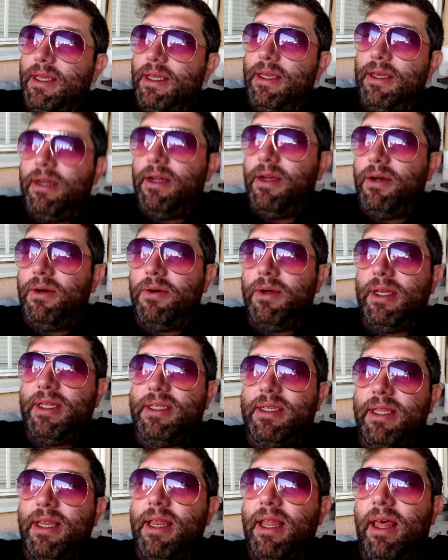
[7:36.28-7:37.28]

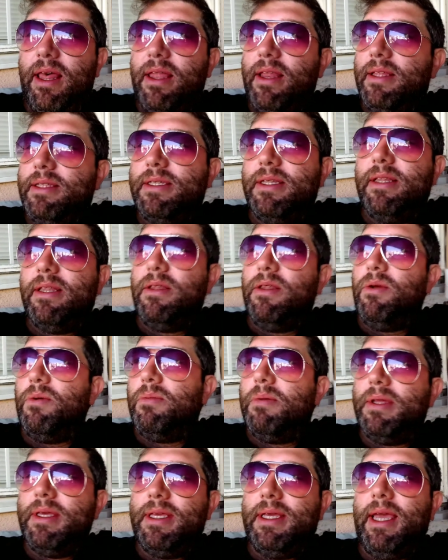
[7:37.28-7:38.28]
it's not.
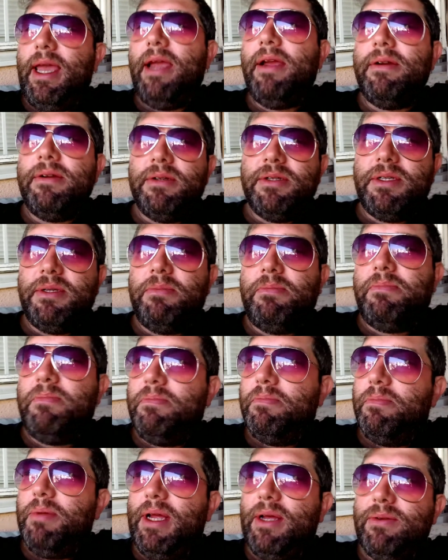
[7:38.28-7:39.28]
Nobody cares
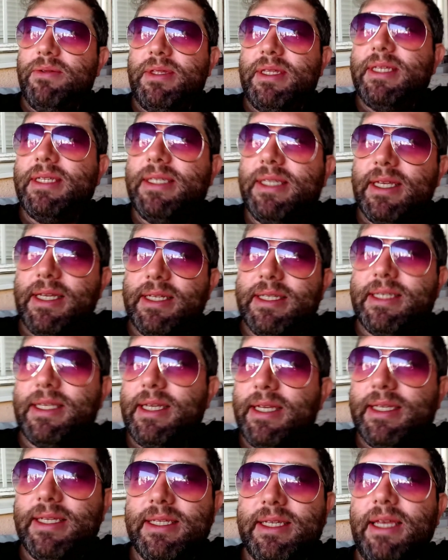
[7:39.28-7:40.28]
about these things
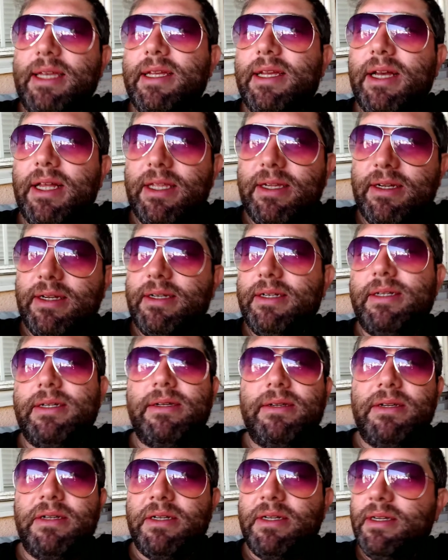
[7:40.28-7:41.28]
like skin color
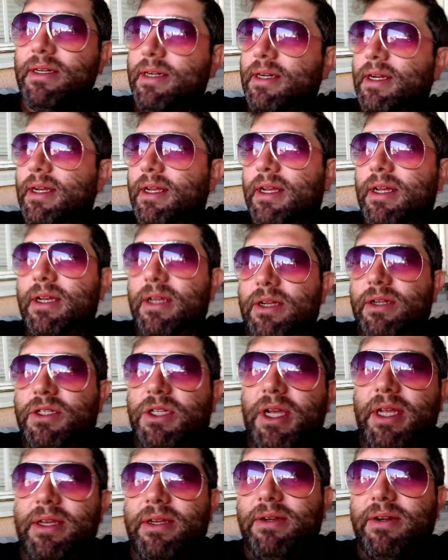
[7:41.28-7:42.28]
or
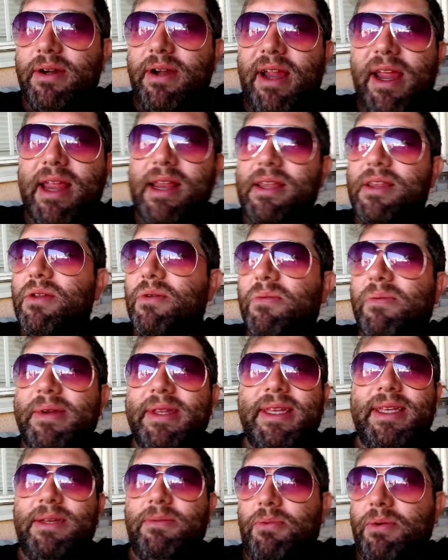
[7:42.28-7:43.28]
gender, and
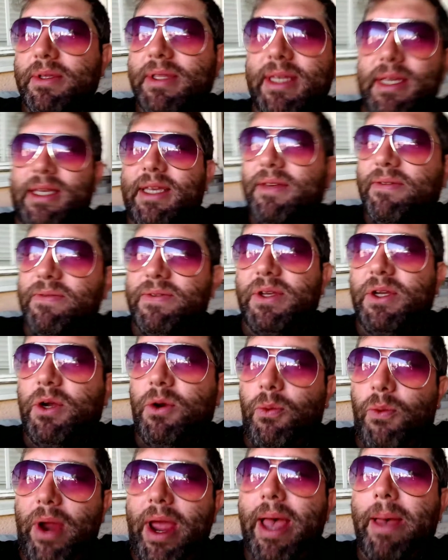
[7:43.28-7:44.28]
nobody really gives a
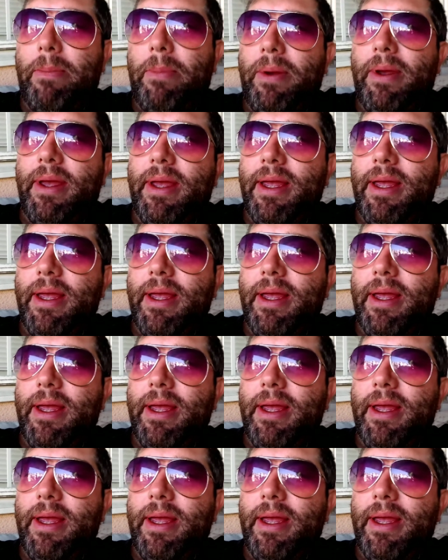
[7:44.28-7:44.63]
crap.